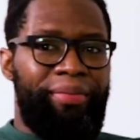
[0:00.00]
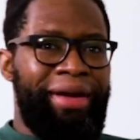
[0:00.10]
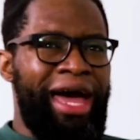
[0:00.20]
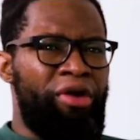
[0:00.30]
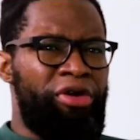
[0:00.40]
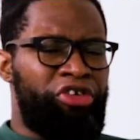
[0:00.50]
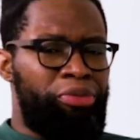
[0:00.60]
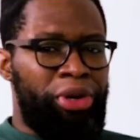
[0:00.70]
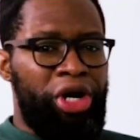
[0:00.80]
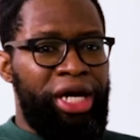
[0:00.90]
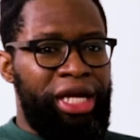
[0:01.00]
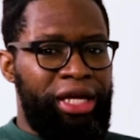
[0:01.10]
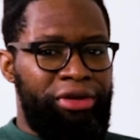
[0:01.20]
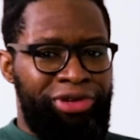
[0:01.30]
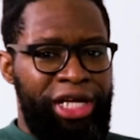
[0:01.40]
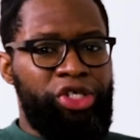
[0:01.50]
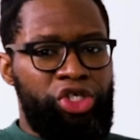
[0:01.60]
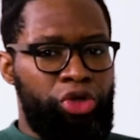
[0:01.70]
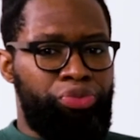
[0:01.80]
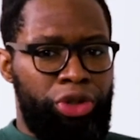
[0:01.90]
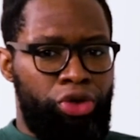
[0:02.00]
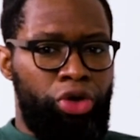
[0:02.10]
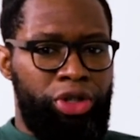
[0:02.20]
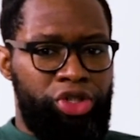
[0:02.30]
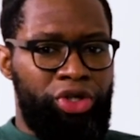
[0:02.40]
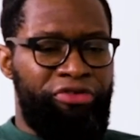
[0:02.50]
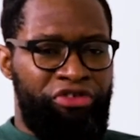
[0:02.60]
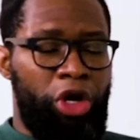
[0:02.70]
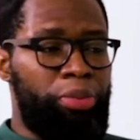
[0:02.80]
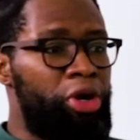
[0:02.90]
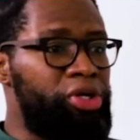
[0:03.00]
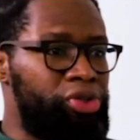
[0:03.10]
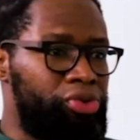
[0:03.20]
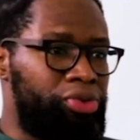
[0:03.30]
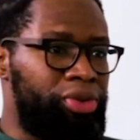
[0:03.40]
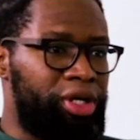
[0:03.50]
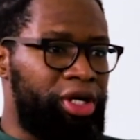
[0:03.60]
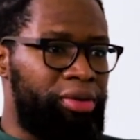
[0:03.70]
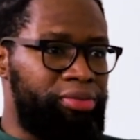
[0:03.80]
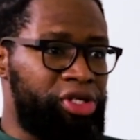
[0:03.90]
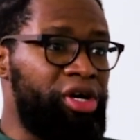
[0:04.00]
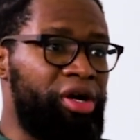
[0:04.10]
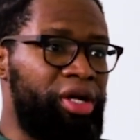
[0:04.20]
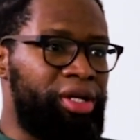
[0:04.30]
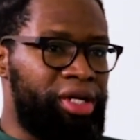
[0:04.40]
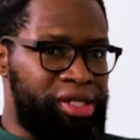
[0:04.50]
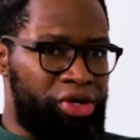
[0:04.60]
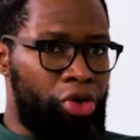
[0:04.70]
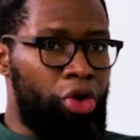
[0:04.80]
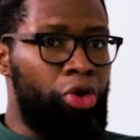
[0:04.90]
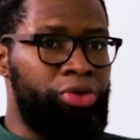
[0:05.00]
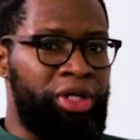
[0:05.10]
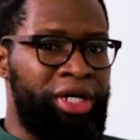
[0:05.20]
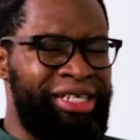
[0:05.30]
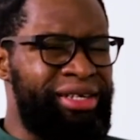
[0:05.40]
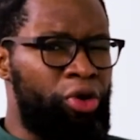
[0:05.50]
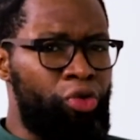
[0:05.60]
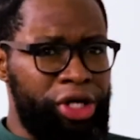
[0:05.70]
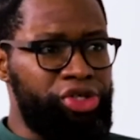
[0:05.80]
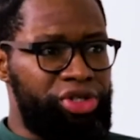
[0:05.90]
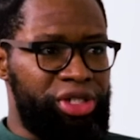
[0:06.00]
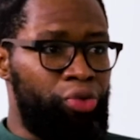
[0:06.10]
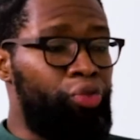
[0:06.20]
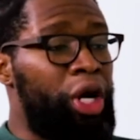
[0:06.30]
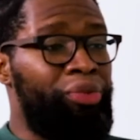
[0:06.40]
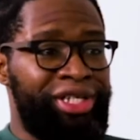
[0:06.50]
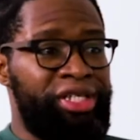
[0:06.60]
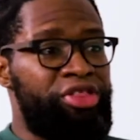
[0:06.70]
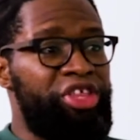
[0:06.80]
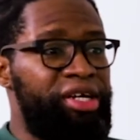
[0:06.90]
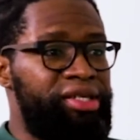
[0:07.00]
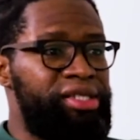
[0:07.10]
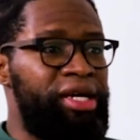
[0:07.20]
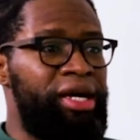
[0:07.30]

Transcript: However, my relationship with God took a very personal turn as I got older and I started questioning why we did things.